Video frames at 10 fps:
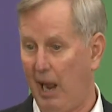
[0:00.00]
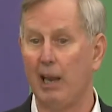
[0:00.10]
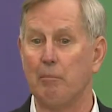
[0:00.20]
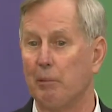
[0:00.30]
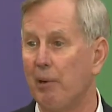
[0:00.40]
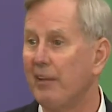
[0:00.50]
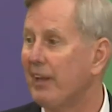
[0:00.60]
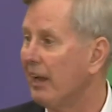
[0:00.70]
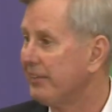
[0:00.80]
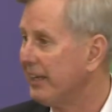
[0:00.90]
I let my breath
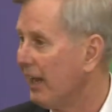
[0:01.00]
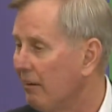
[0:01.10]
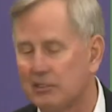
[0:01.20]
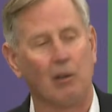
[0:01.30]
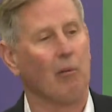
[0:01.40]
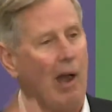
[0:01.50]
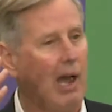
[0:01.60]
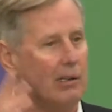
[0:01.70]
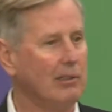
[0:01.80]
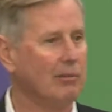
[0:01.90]
out then. I was going,
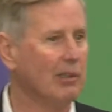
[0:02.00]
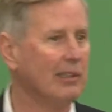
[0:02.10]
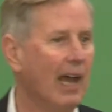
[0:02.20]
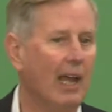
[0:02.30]
"Wow."